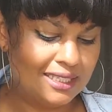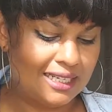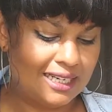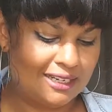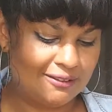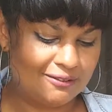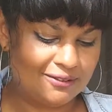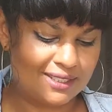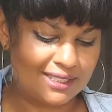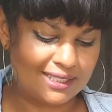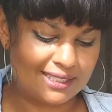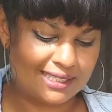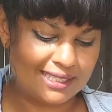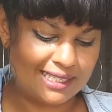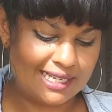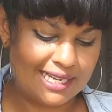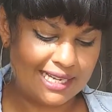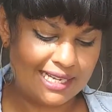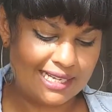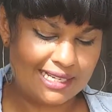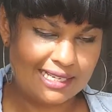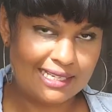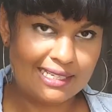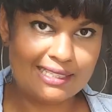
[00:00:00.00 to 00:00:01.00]
I have to
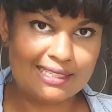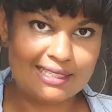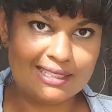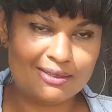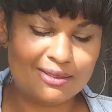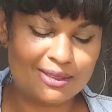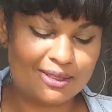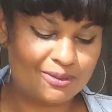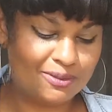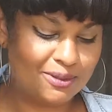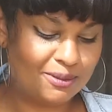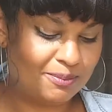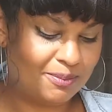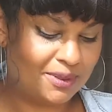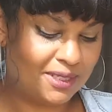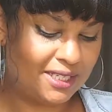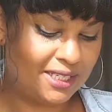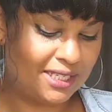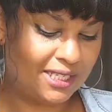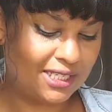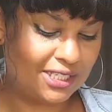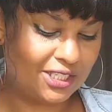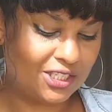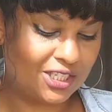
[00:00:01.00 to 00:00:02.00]
say, yeah, I would
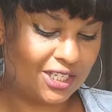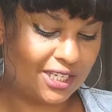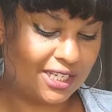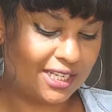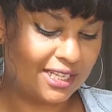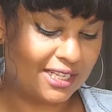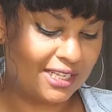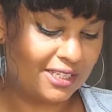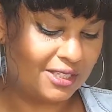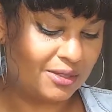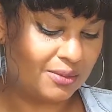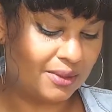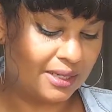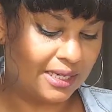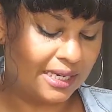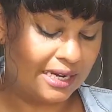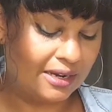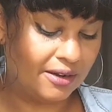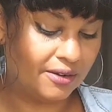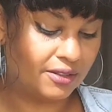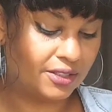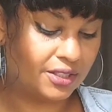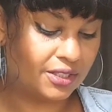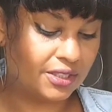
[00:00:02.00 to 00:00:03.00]
be checking this one
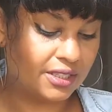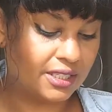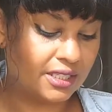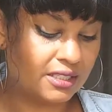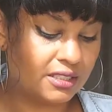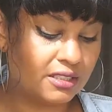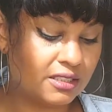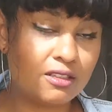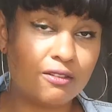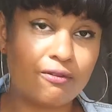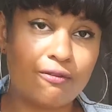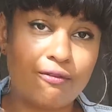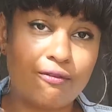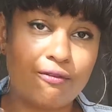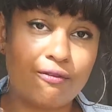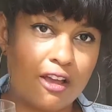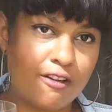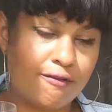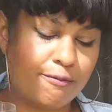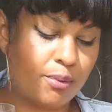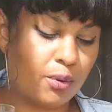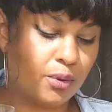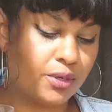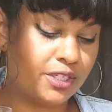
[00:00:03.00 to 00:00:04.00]
out. So this is the
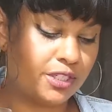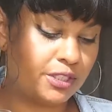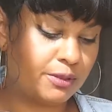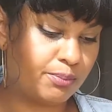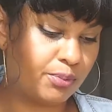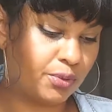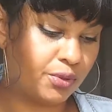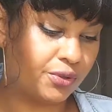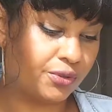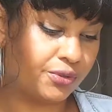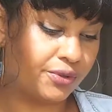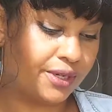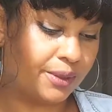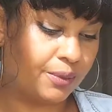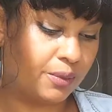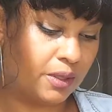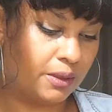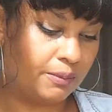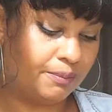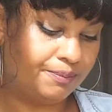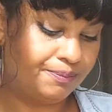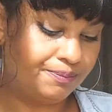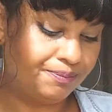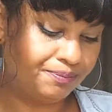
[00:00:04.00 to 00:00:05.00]
5 Points Brewery
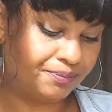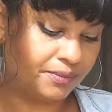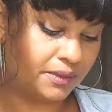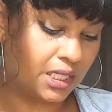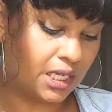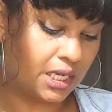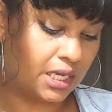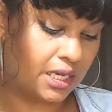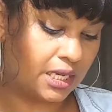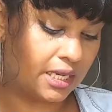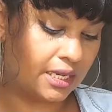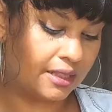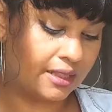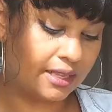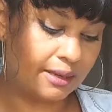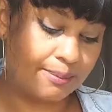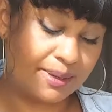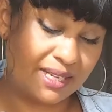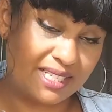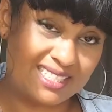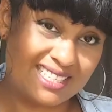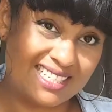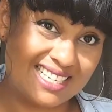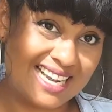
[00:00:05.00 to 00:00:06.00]
one. They're
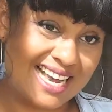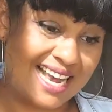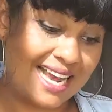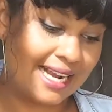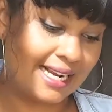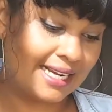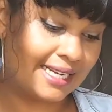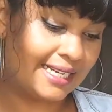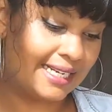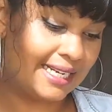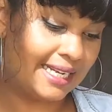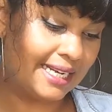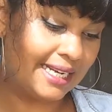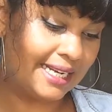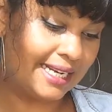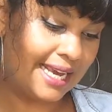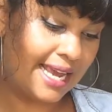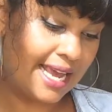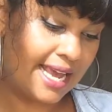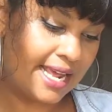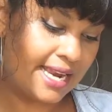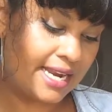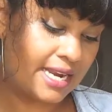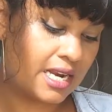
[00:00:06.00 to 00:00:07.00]
based in Hackney
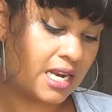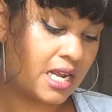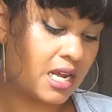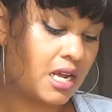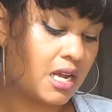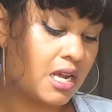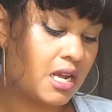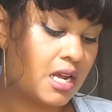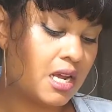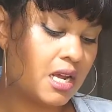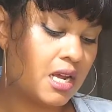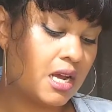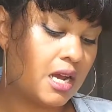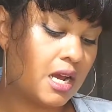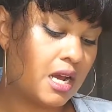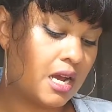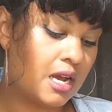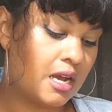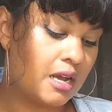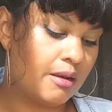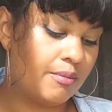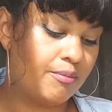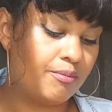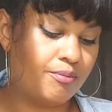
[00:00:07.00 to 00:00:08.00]
again.
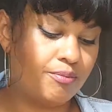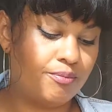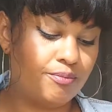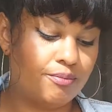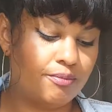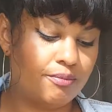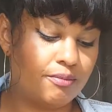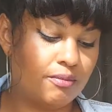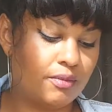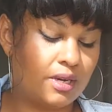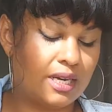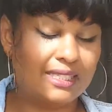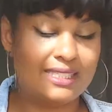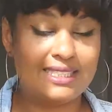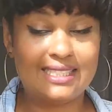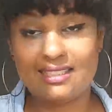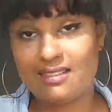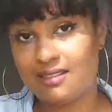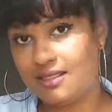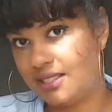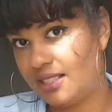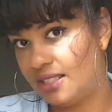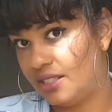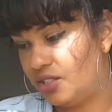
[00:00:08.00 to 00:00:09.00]
I
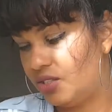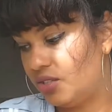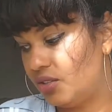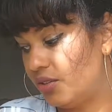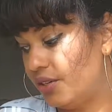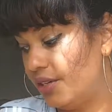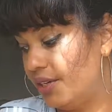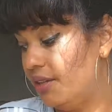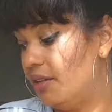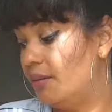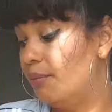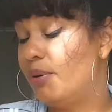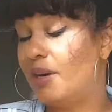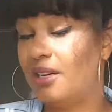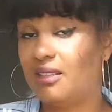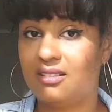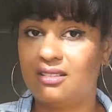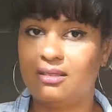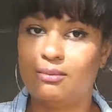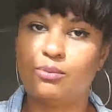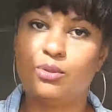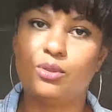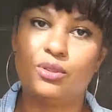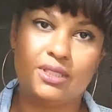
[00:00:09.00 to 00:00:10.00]
didn't say sorry, the
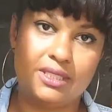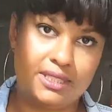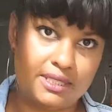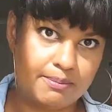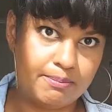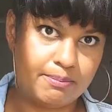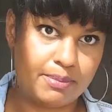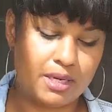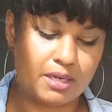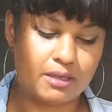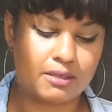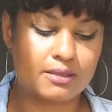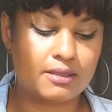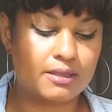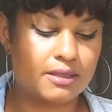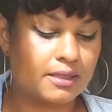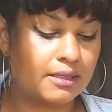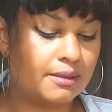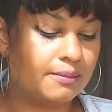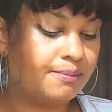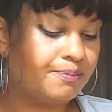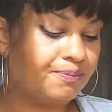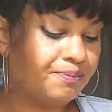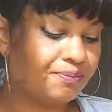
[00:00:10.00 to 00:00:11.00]
Buxton Brewery is in
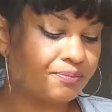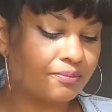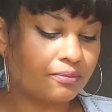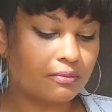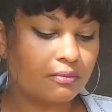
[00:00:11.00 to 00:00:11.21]
Buxton.